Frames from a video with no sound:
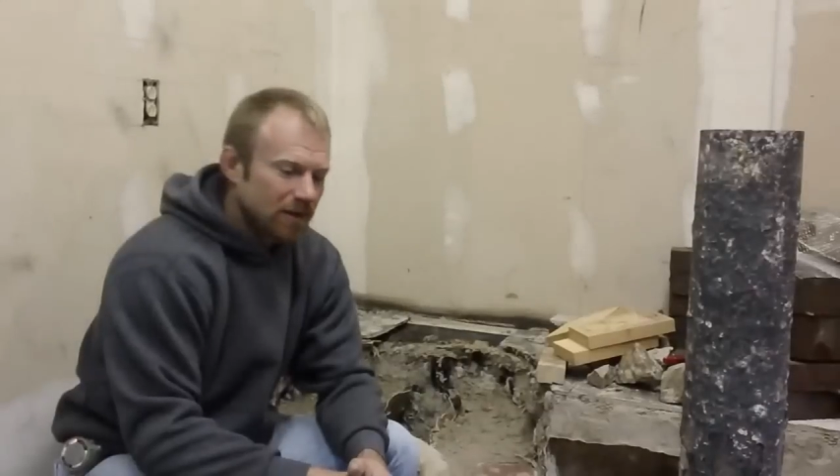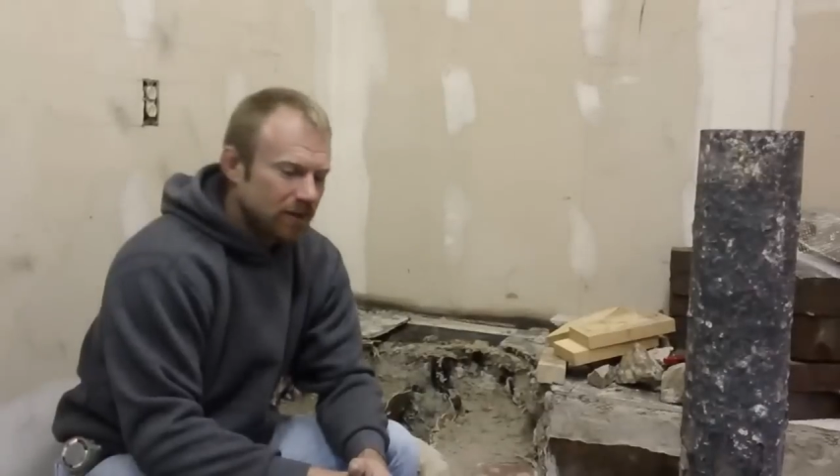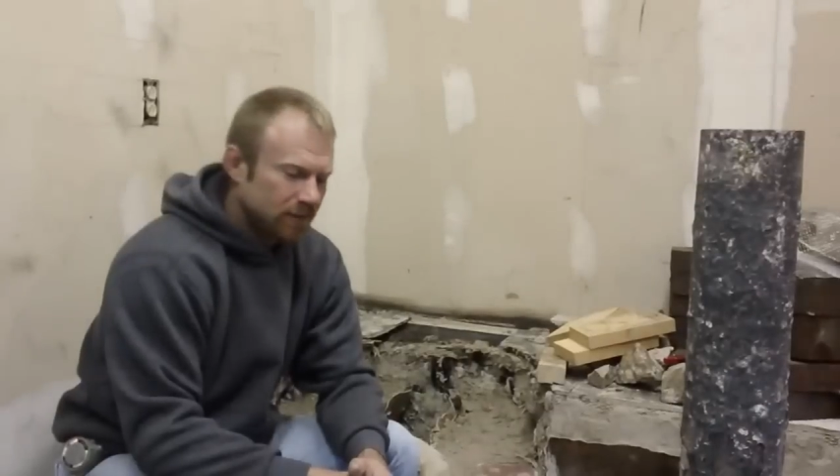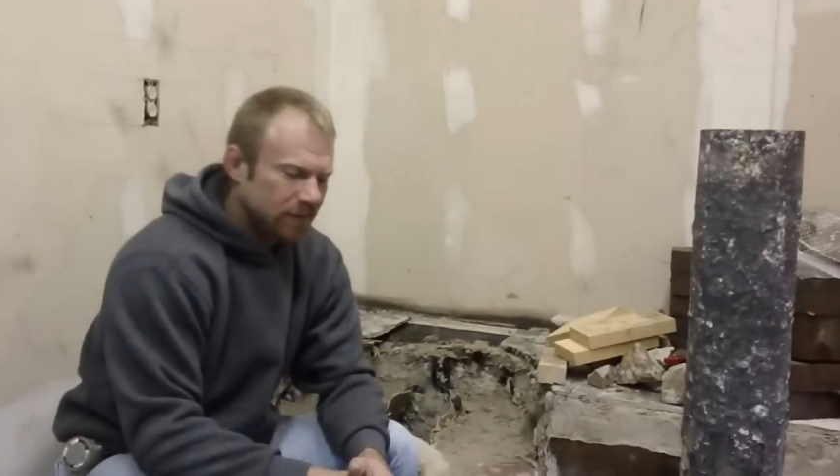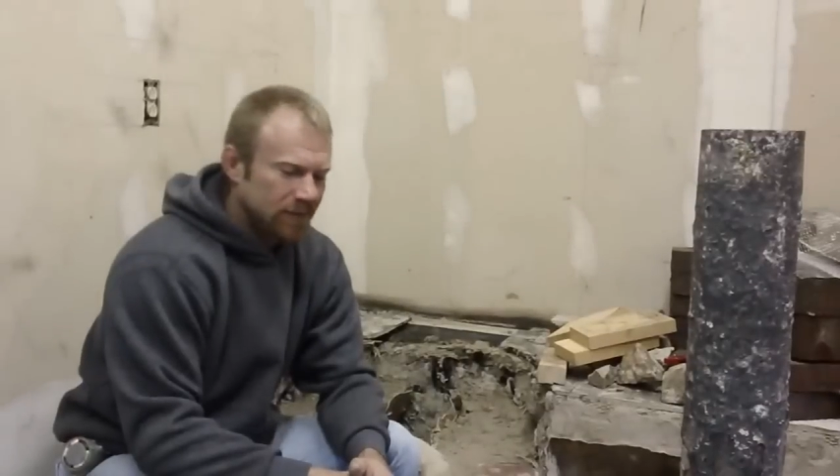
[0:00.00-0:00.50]

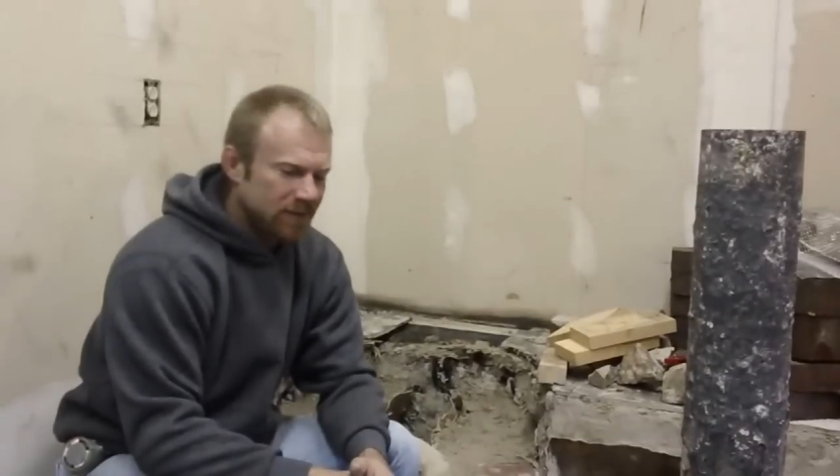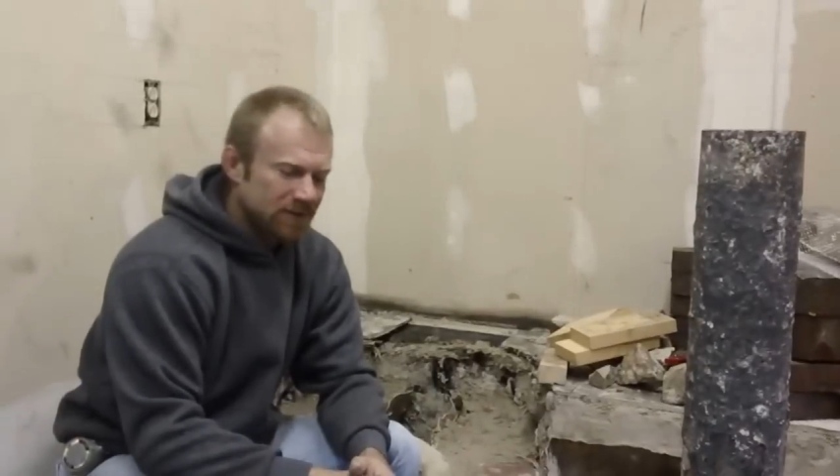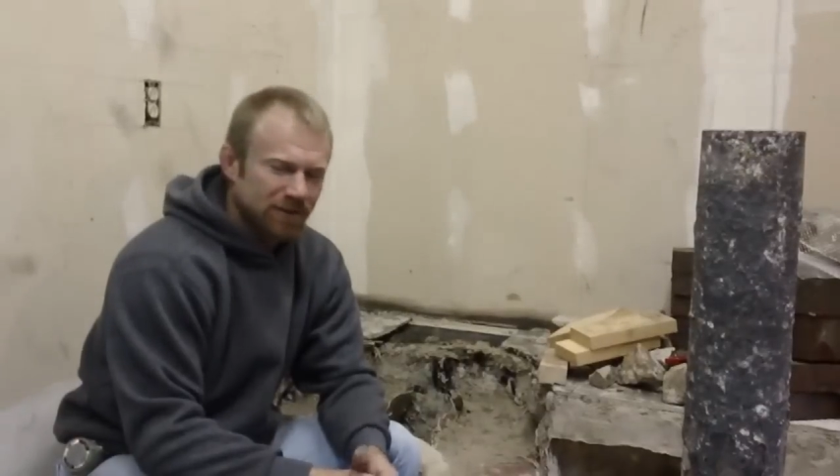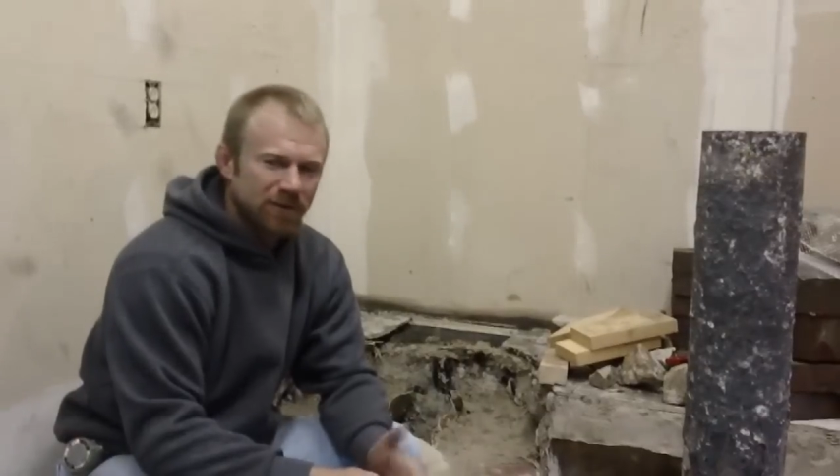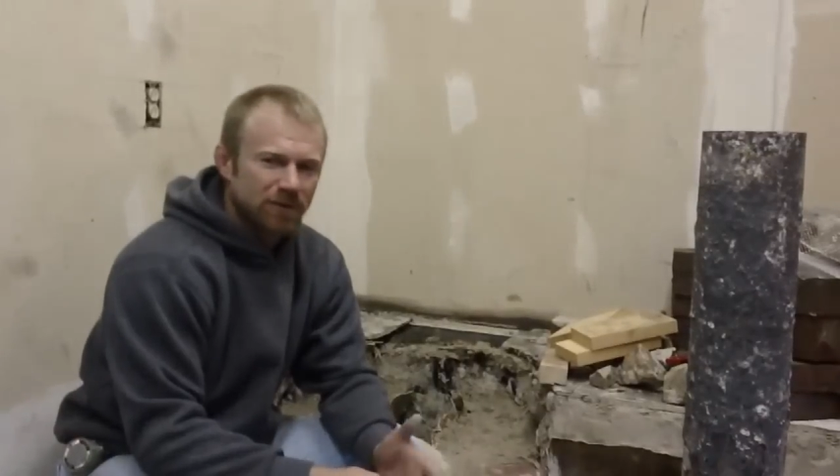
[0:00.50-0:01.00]
it's
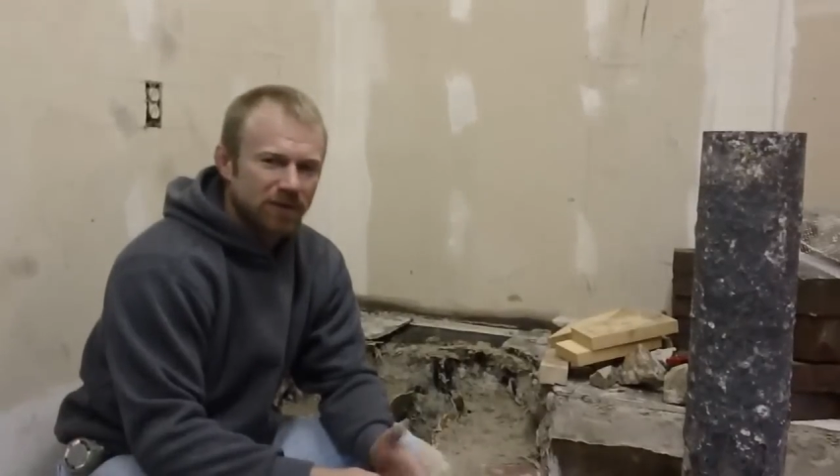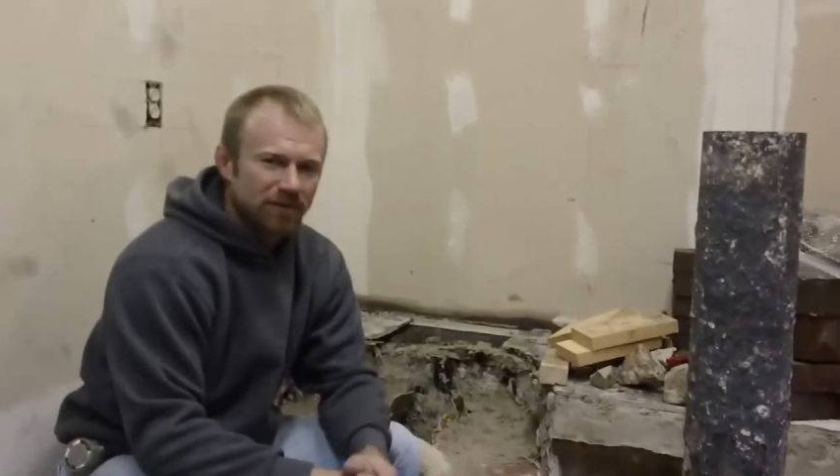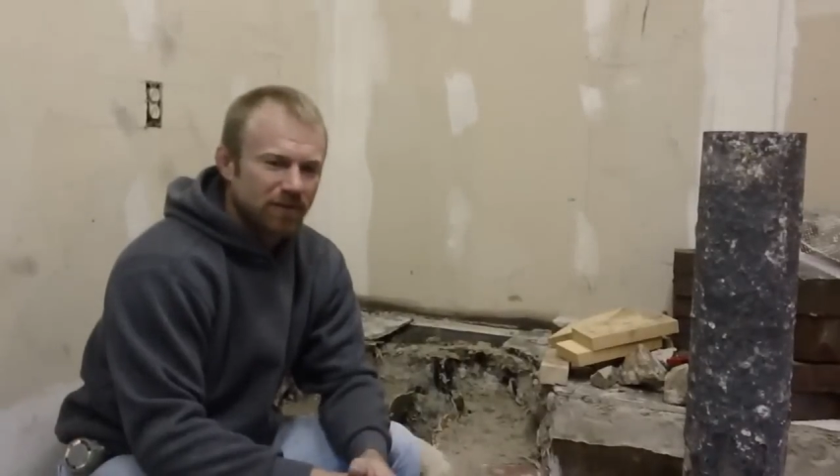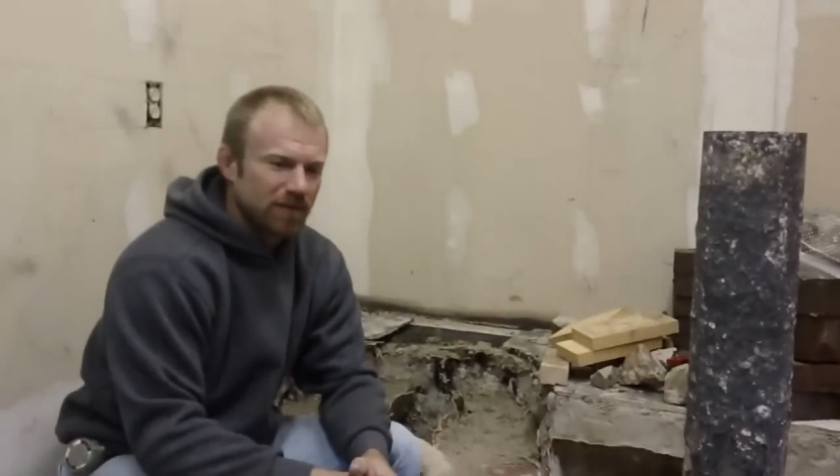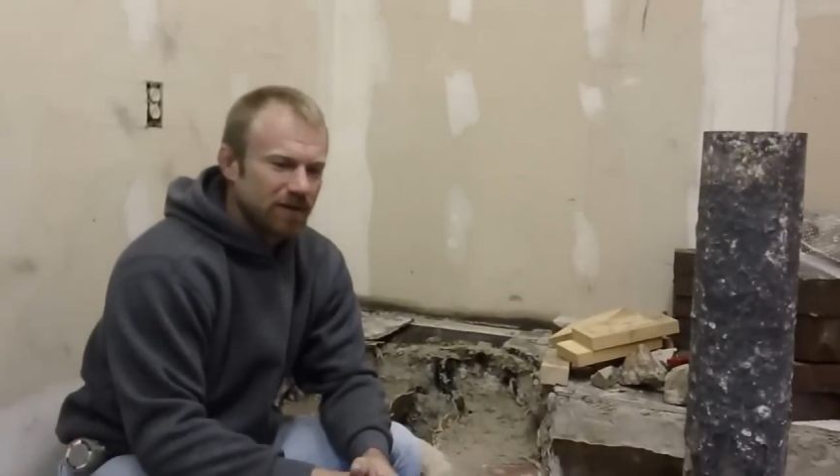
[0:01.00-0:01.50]
a little different.